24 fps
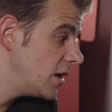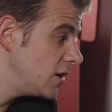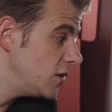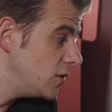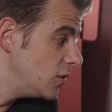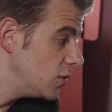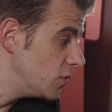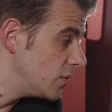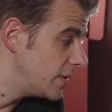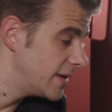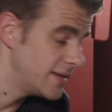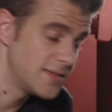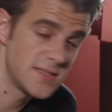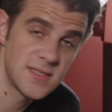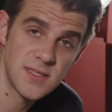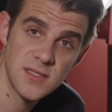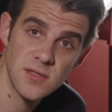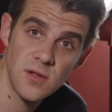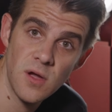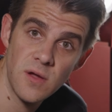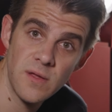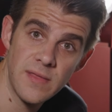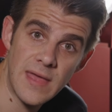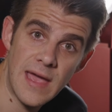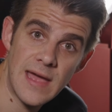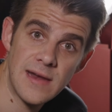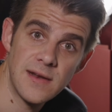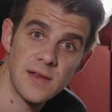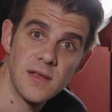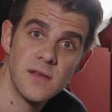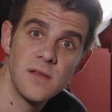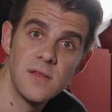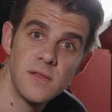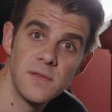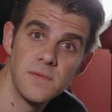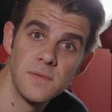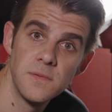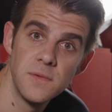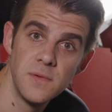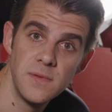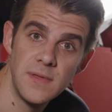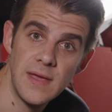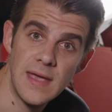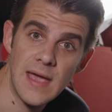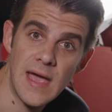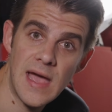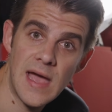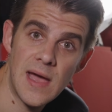you install that through
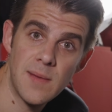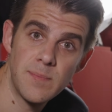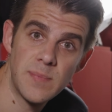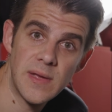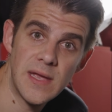the app,